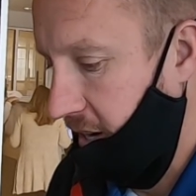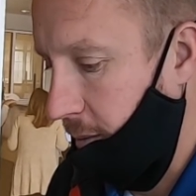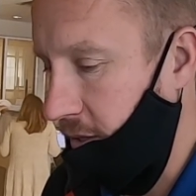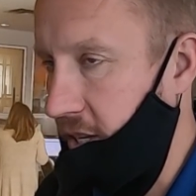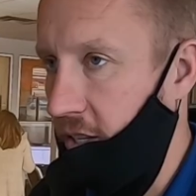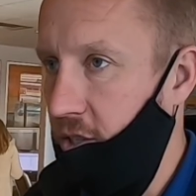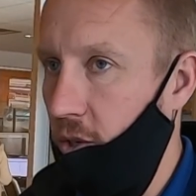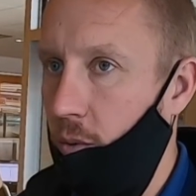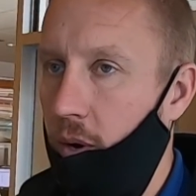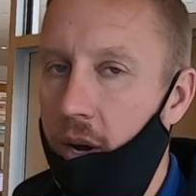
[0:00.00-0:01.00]
Now he's not
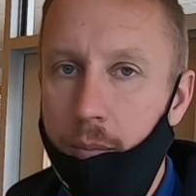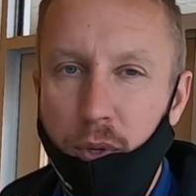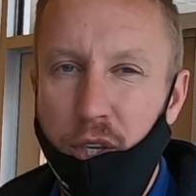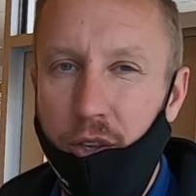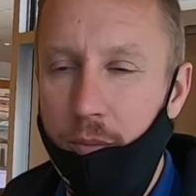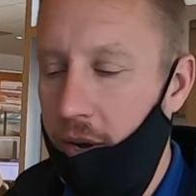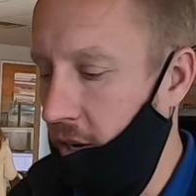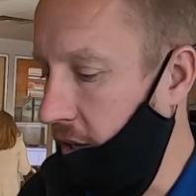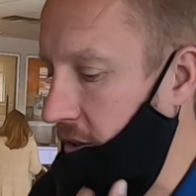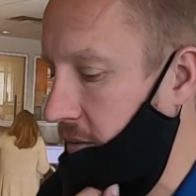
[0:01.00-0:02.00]
so uh, particular
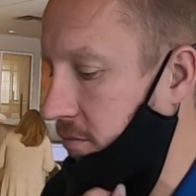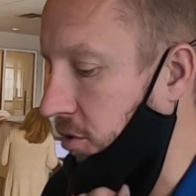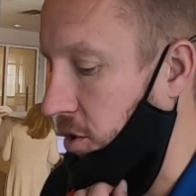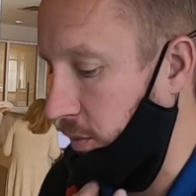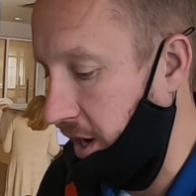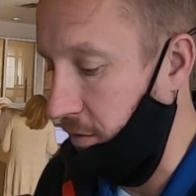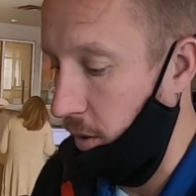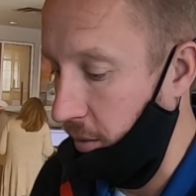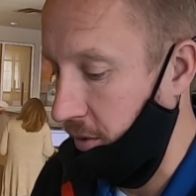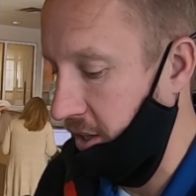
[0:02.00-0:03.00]
about color, although we have a
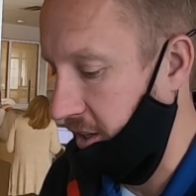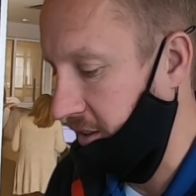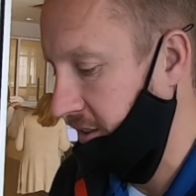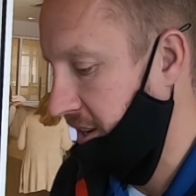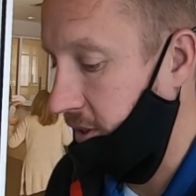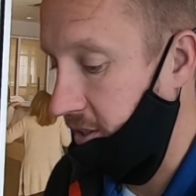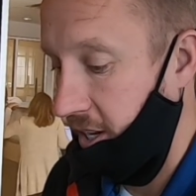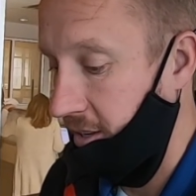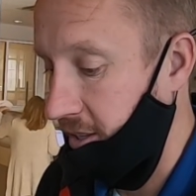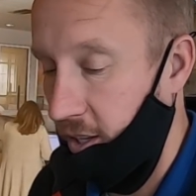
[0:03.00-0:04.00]
white one here. It
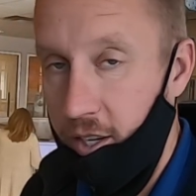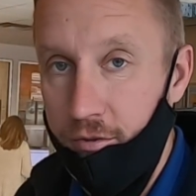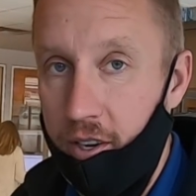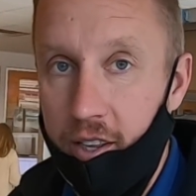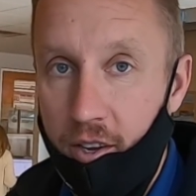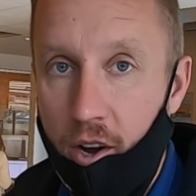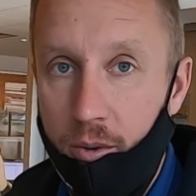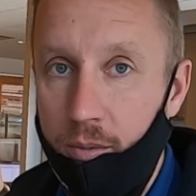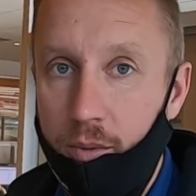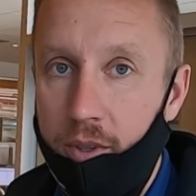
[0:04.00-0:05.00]
sounds like he's ready to
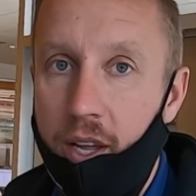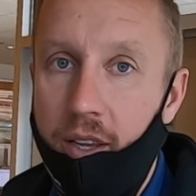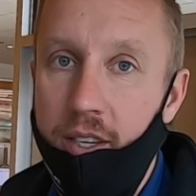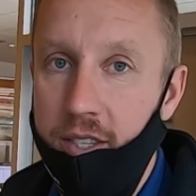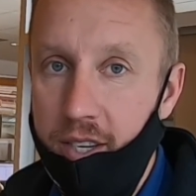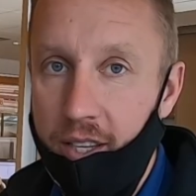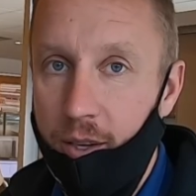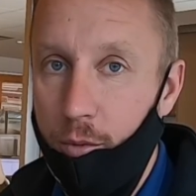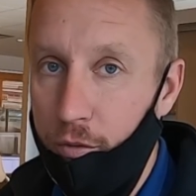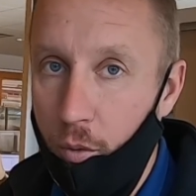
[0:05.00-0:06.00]
go. That lease is
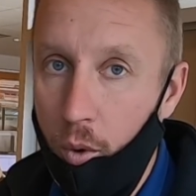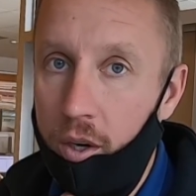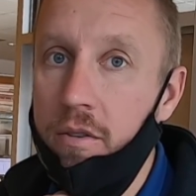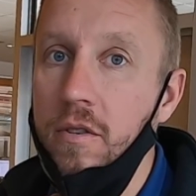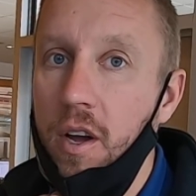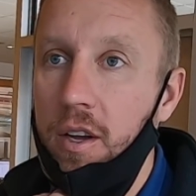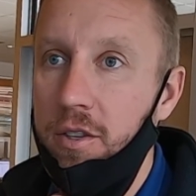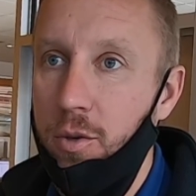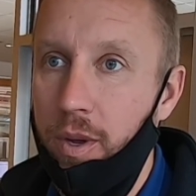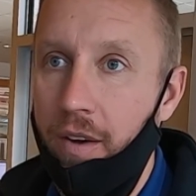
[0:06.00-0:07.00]
ending with Ford.
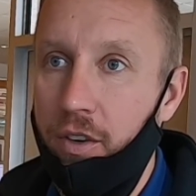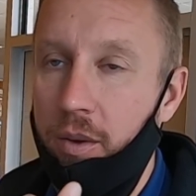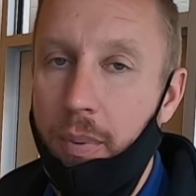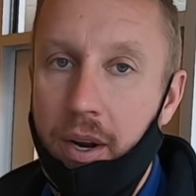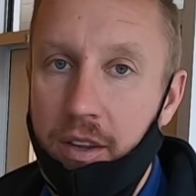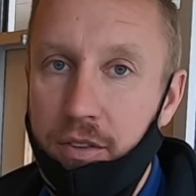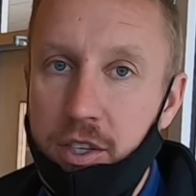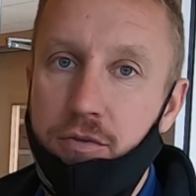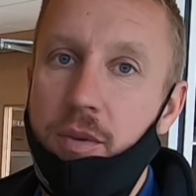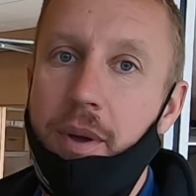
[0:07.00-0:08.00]
So we have a competitive
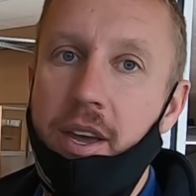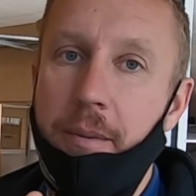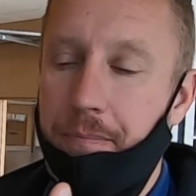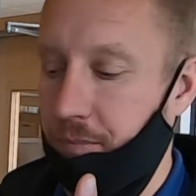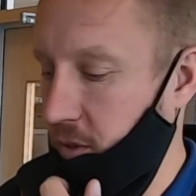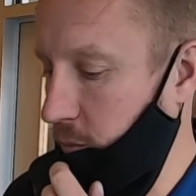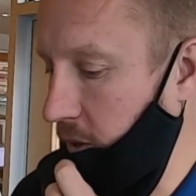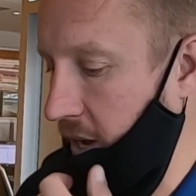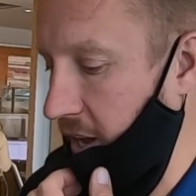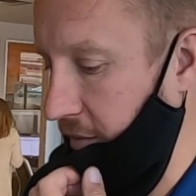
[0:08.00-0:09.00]
lease rebate.
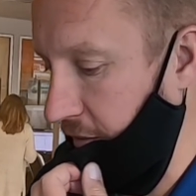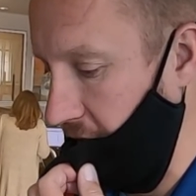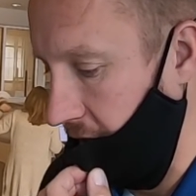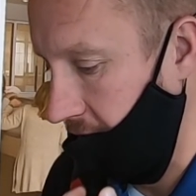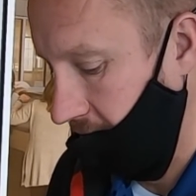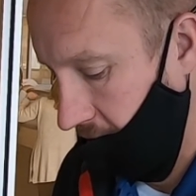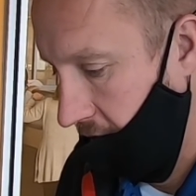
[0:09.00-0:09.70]
We have uh,